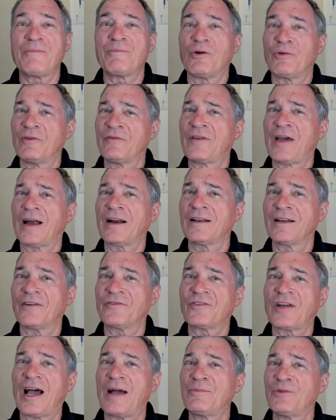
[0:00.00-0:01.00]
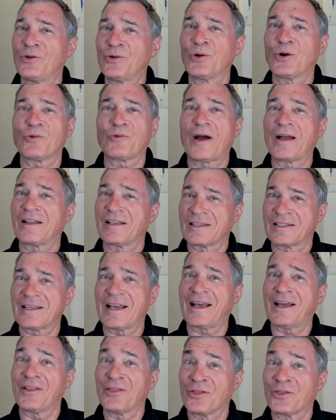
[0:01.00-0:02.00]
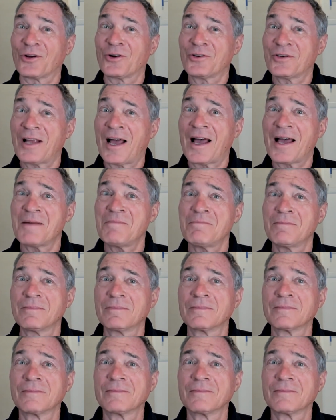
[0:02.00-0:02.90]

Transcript: but we've got enough time to do it right the second and third time.